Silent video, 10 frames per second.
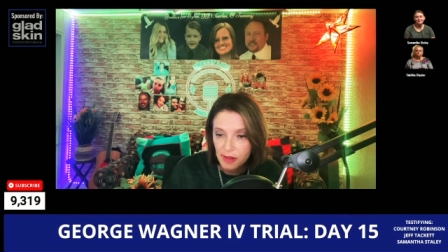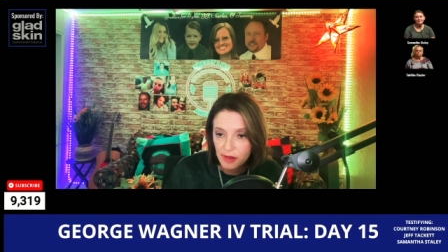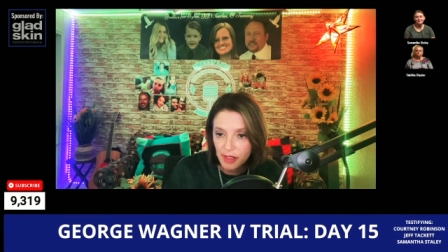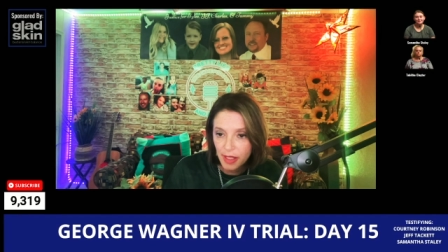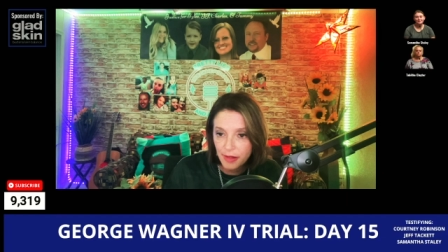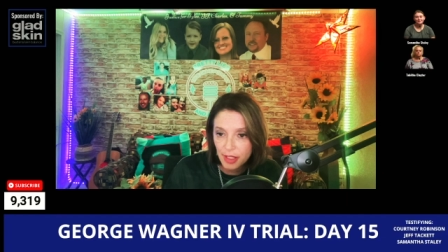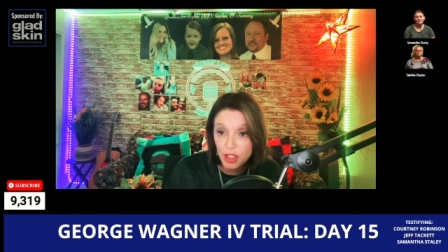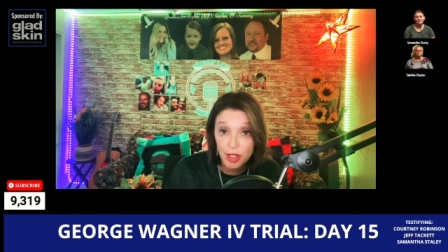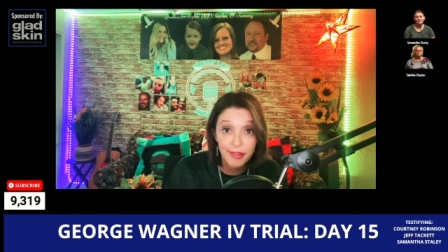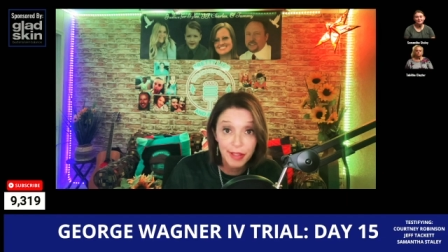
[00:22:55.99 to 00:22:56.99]
that that
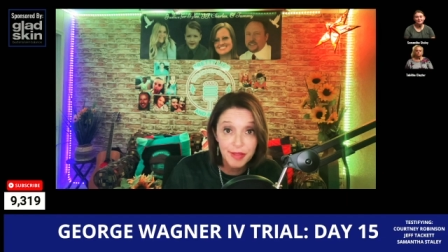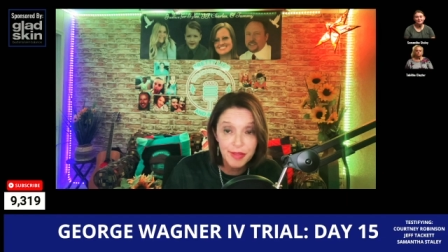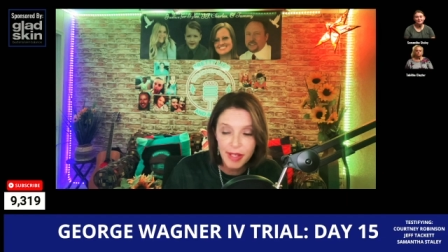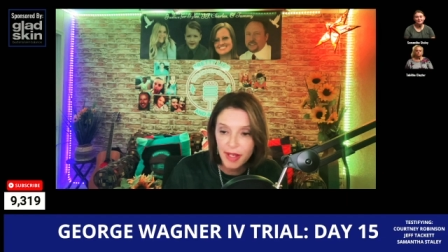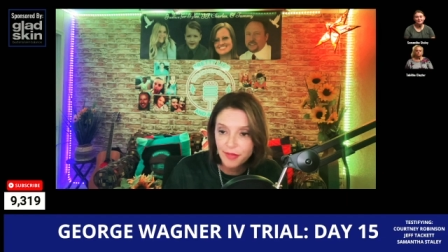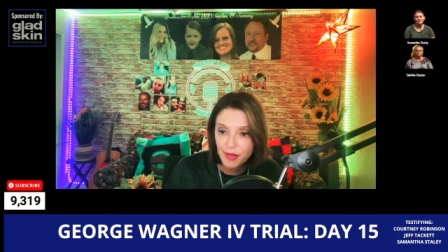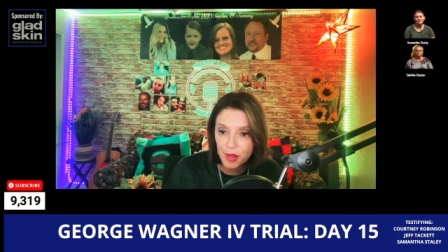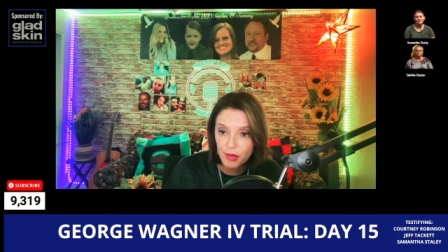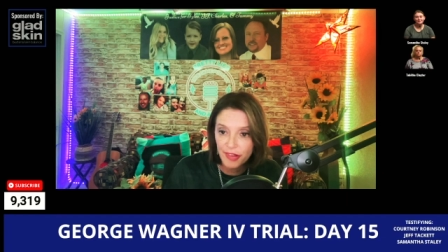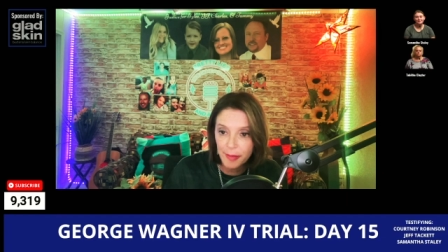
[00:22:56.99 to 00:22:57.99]
she felt after the
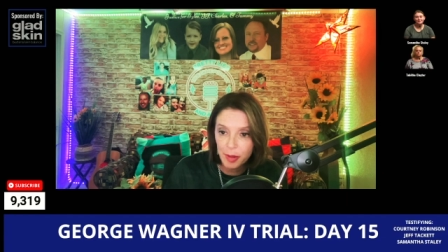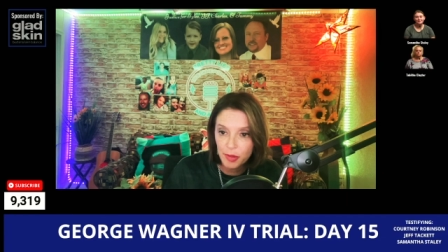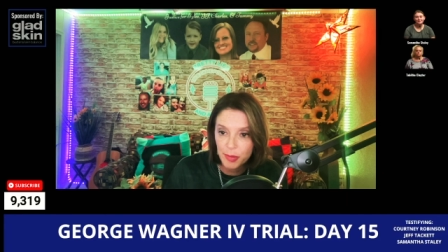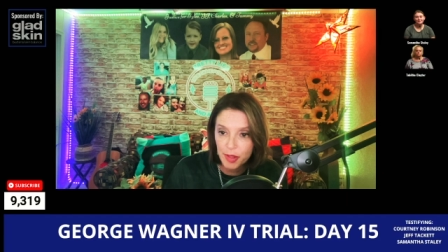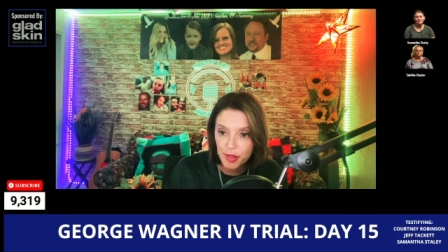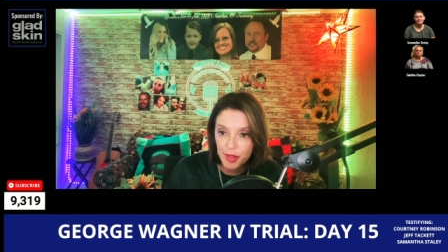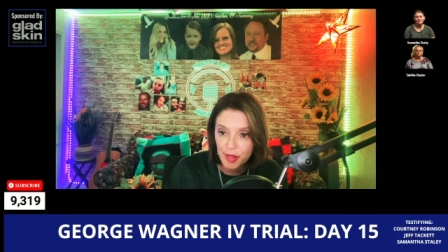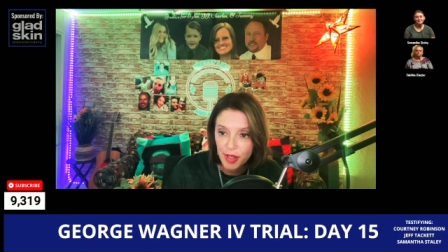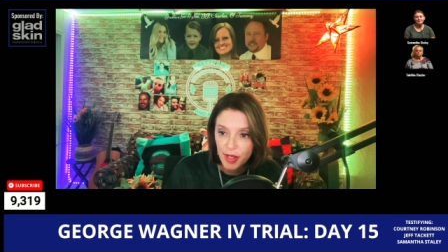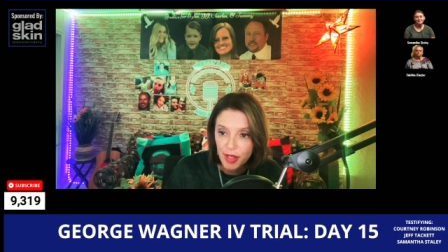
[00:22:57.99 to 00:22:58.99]
whole family was murdered.
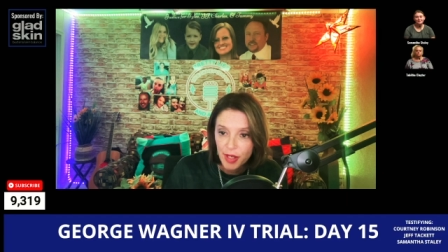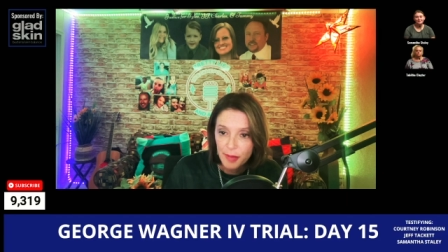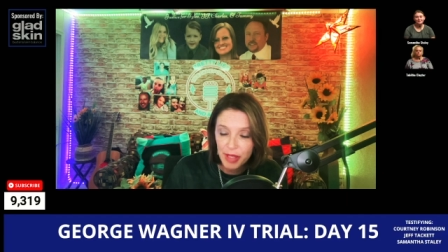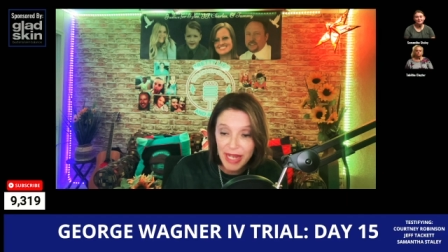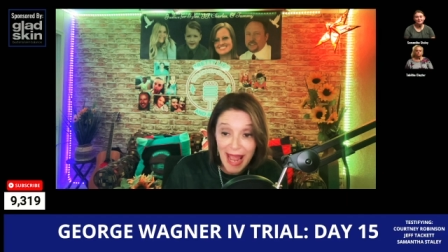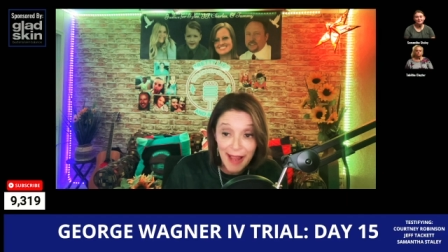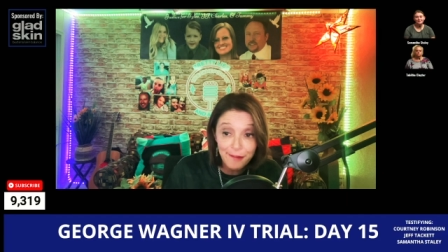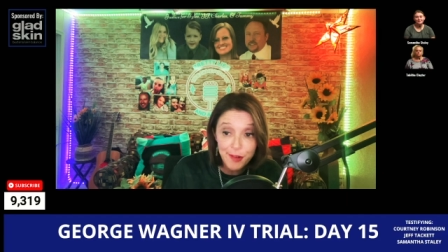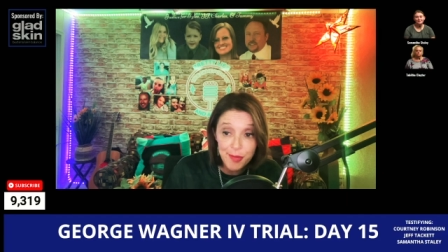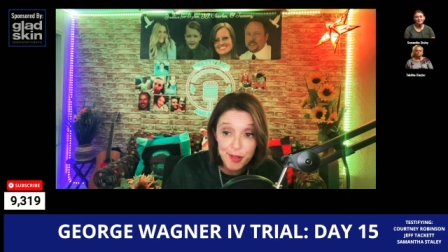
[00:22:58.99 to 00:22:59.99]
But
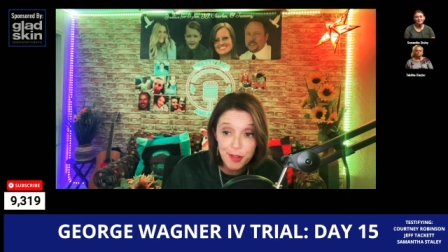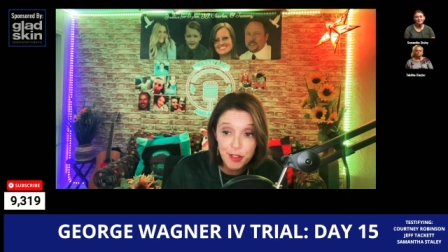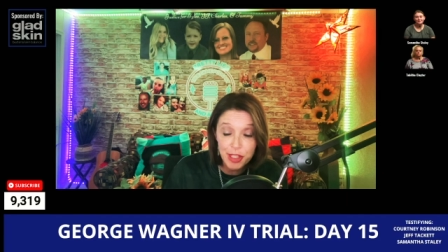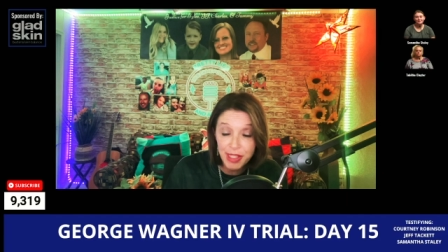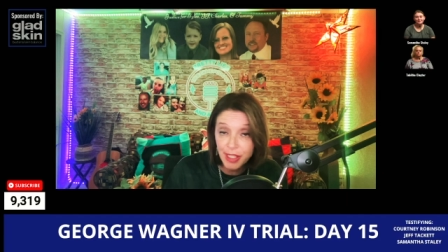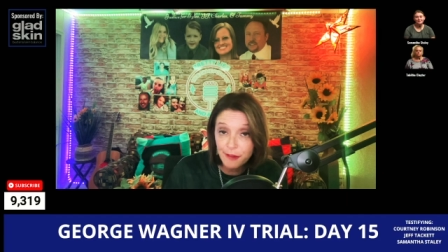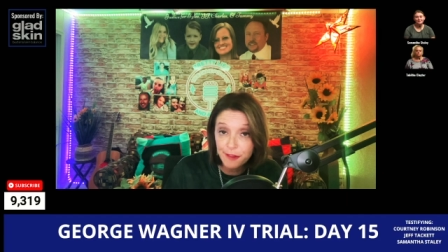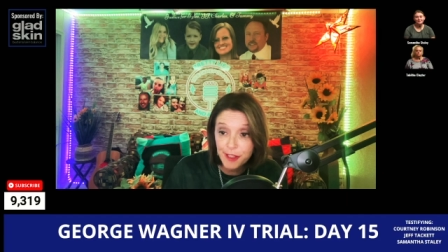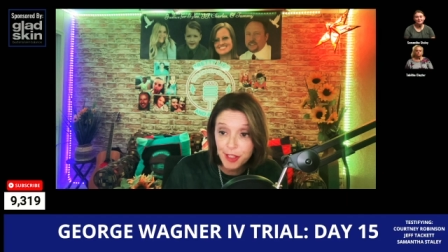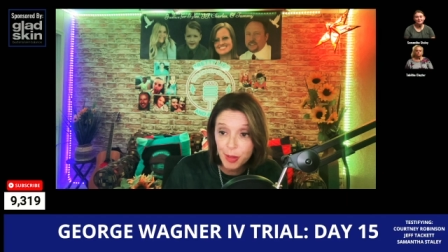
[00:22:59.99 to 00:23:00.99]
after the murder, she did go
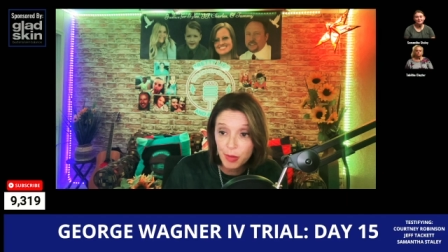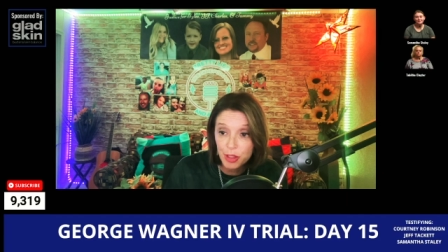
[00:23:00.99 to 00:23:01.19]
fishing with